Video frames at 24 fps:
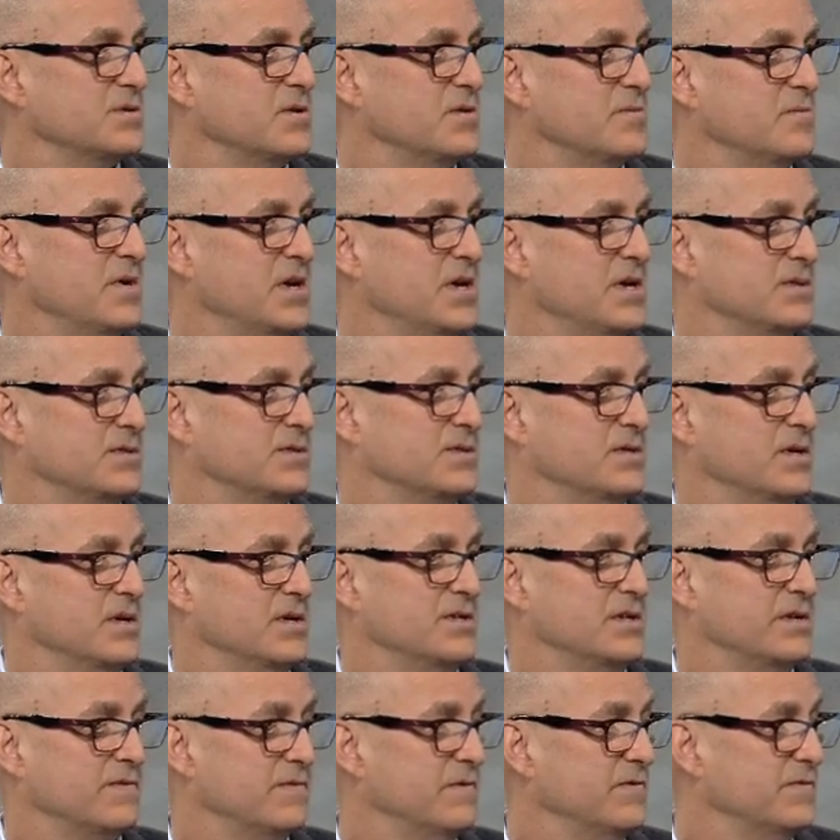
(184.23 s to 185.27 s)
so much.
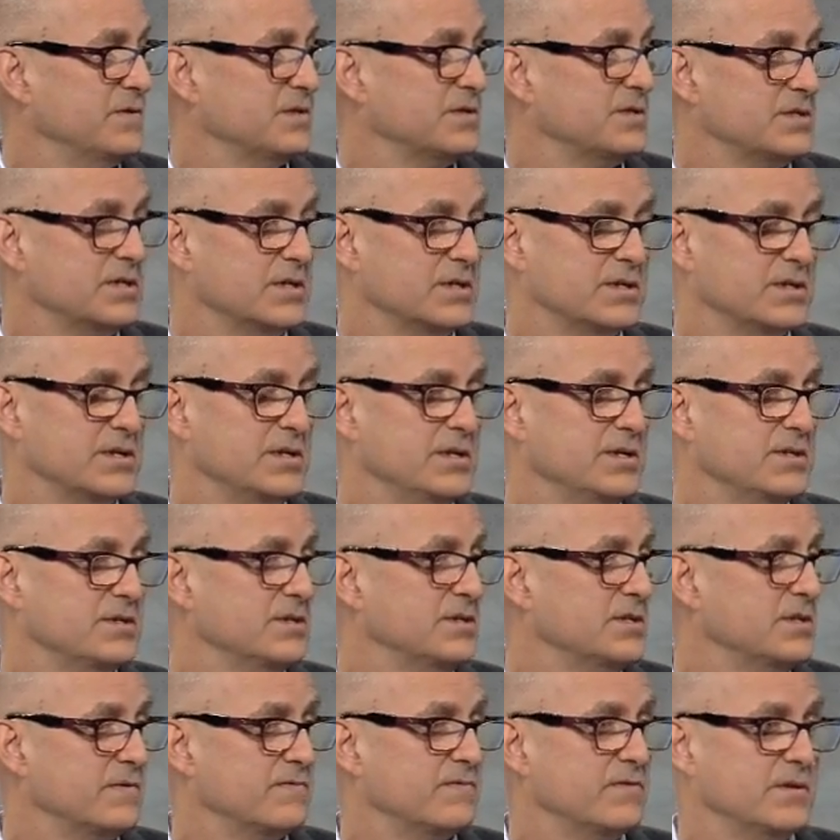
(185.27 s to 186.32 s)
Different facilities
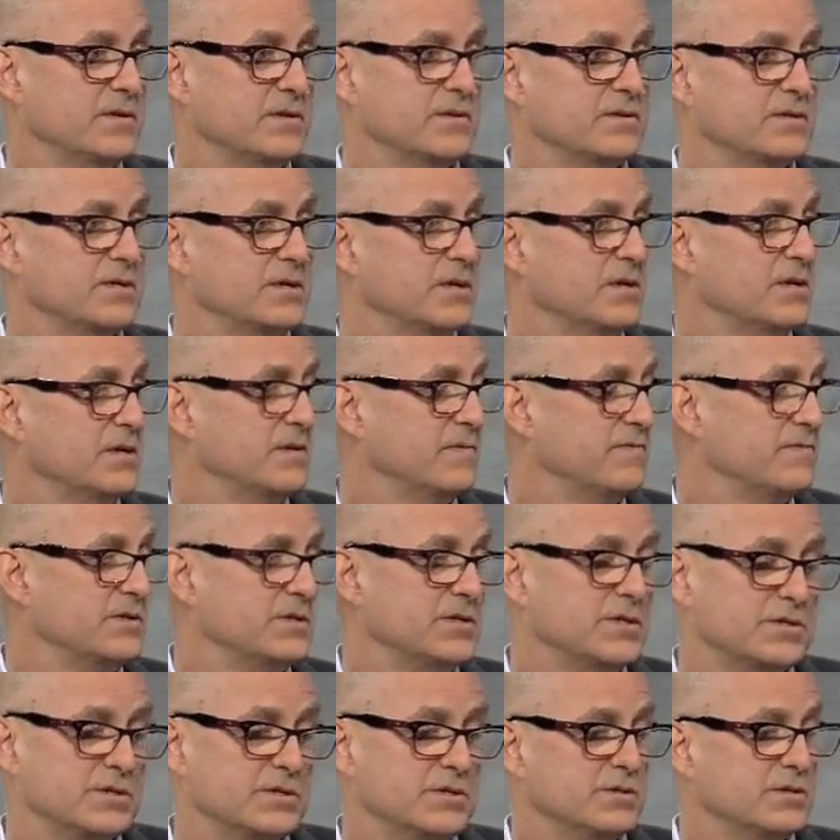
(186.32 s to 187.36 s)
and different
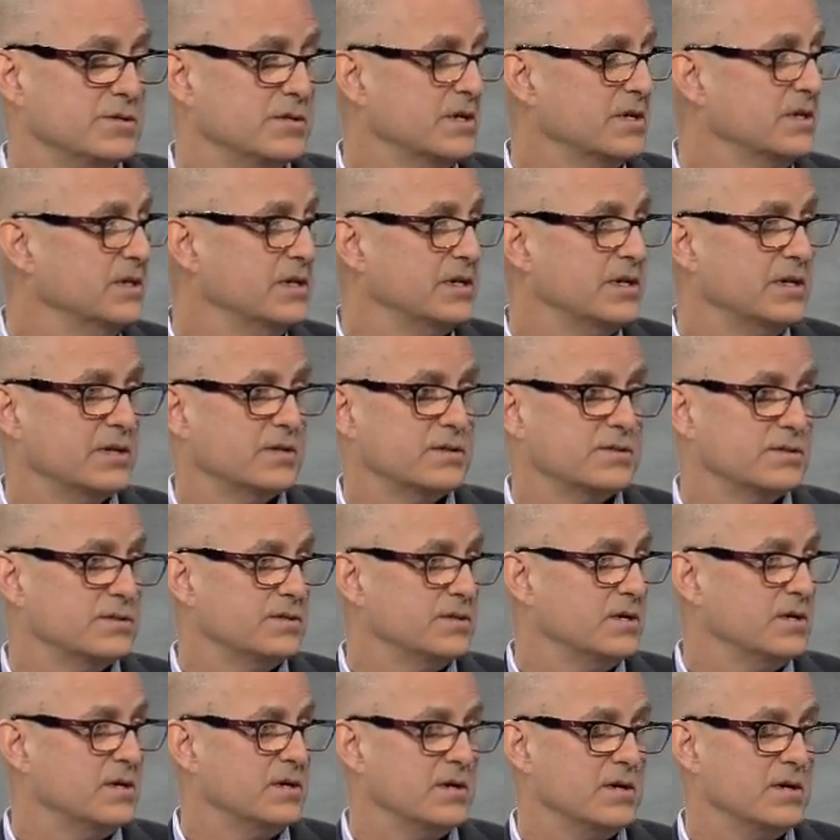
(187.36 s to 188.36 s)
physicians and clinics